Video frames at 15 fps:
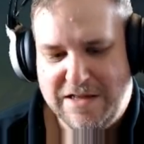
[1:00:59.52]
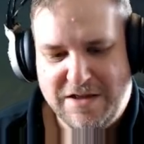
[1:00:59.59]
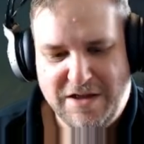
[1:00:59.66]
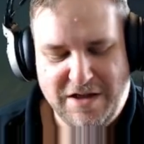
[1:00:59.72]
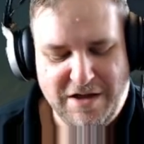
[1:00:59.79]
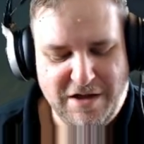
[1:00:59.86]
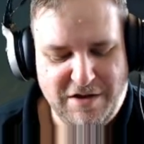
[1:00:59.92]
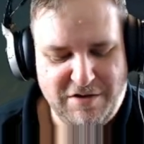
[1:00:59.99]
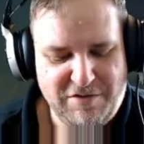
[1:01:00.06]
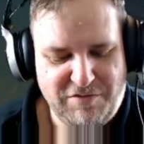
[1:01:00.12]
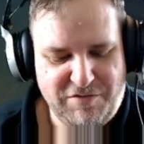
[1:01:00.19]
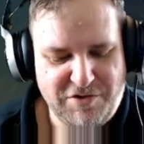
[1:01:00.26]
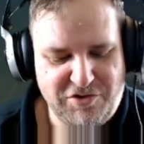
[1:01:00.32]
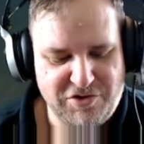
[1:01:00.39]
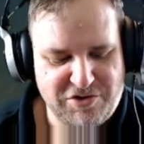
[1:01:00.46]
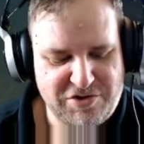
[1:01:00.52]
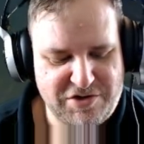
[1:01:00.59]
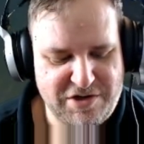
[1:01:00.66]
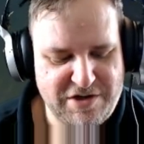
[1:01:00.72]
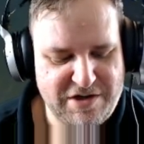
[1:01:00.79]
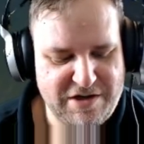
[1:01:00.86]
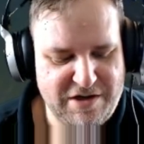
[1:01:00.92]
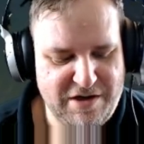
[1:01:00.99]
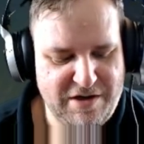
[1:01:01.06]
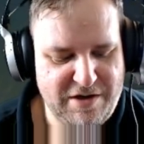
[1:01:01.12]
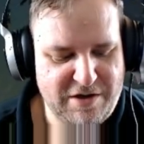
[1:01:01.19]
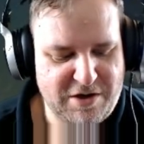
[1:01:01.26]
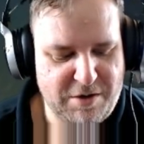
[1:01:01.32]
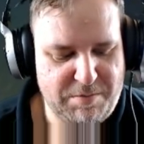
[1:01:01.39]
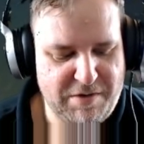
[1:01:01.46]
for just a
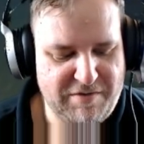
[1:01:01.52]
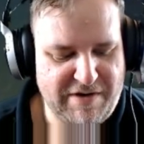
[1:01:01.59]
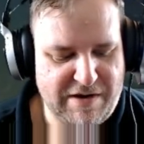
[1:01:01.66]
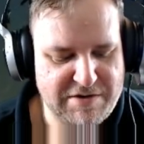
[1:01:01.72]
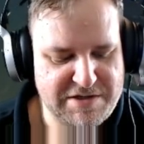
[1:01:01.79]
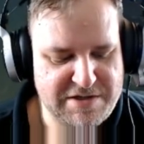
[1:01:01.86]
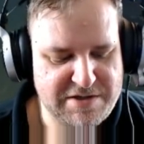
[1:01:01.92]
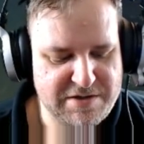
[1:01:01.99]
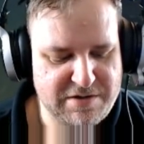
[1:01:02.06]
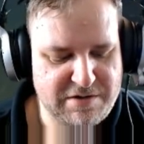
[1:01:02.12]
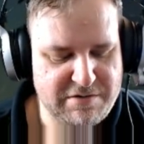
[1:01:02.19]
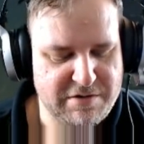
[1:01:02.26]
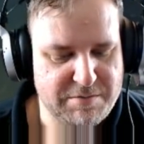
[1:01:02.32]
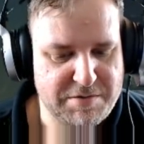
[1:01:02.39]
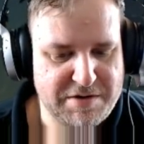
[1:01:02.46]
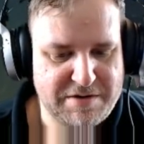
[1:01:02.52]
couple of hours in Zul'Gurub.